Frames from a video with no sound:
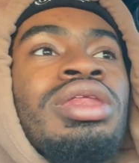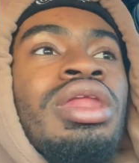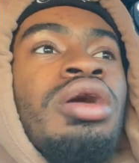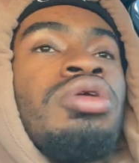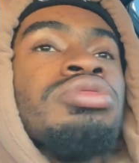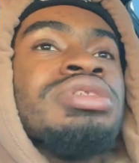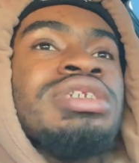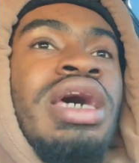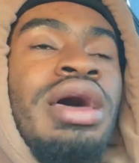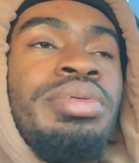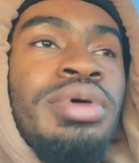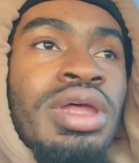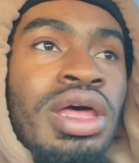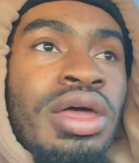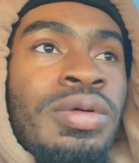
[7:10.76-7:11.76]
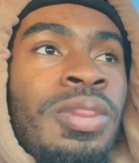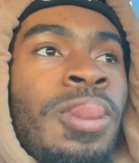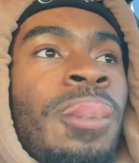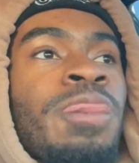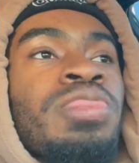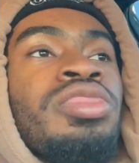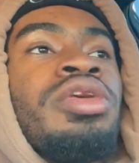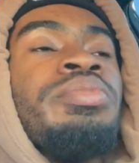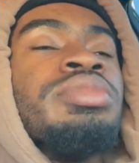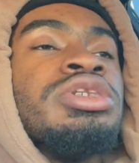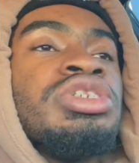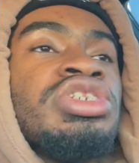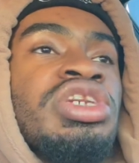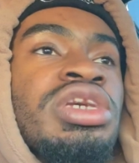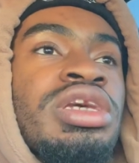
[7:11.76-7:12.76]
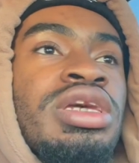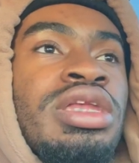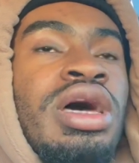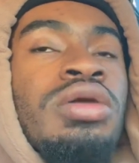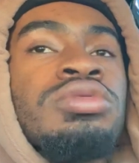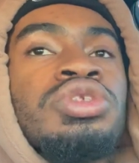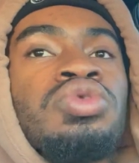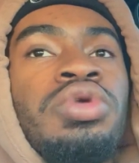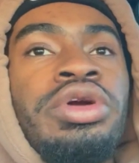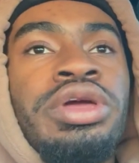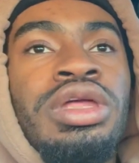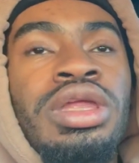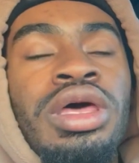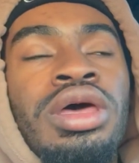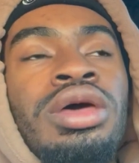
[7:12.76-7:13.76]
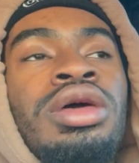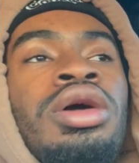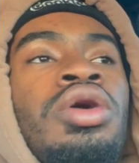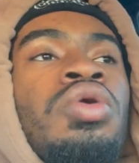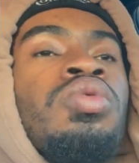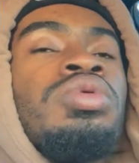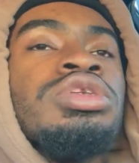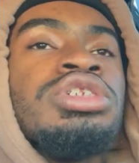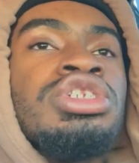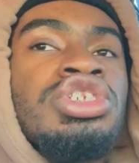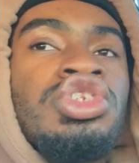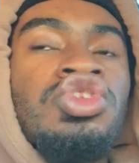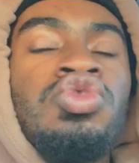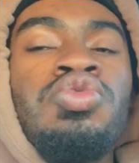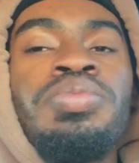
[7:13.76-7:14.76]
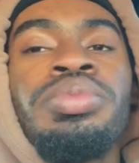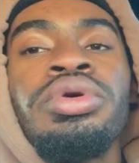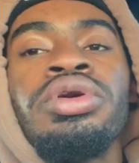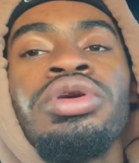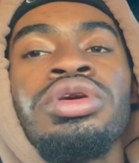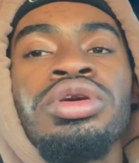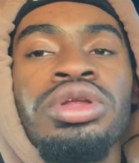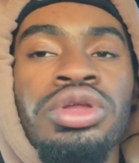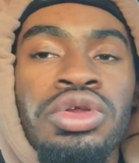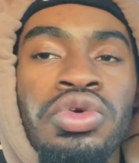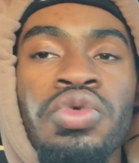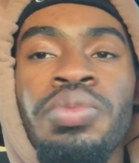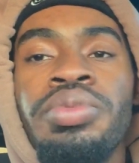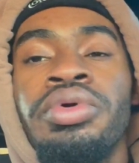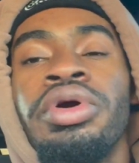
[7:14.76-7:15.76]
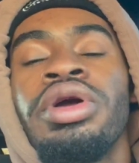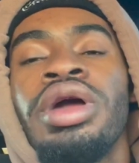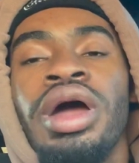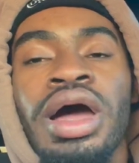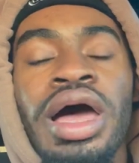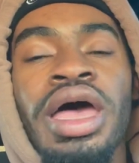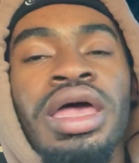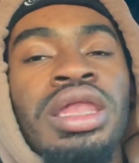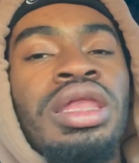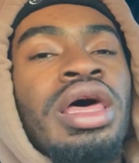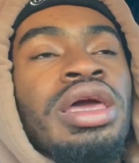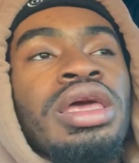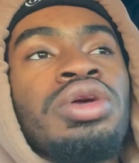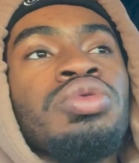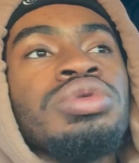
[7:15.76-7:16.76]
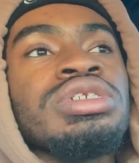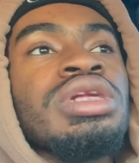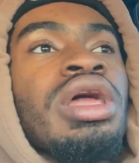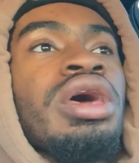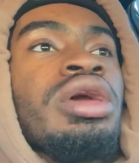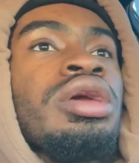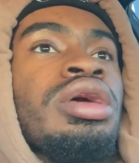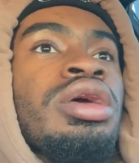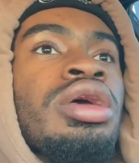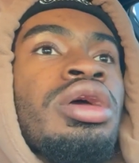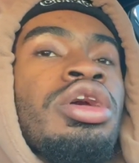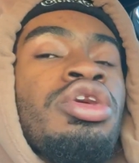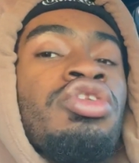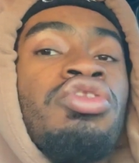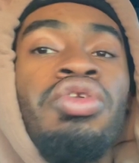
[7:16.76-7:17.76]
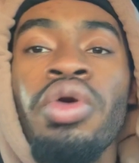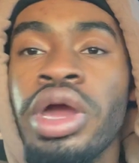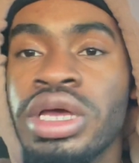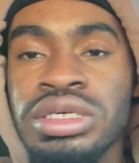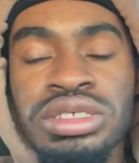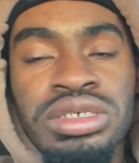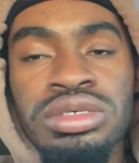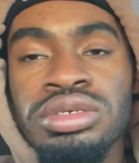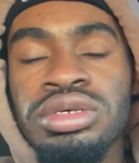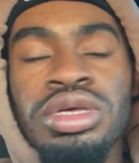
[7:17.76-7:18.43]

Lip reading: On top of that, the machine I was working at was super duper hot. Like, it was like crazy.